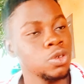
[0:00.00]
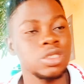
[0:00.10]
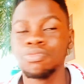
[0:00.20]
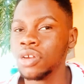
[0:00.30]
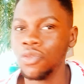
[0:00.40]

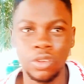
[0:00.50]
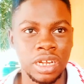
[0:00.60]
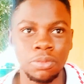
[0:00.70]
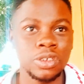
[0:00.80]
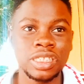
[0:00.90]
Just pray for
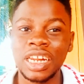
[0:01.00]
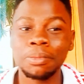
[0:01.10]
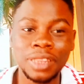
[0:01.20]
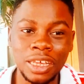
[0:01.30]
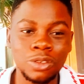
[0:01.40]
them. Just tell
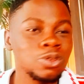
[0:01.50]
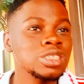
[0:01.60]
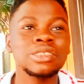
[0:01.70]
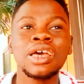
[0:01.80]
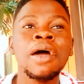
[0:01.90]
them thank you.
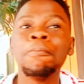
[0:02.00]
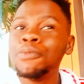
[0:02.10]
Just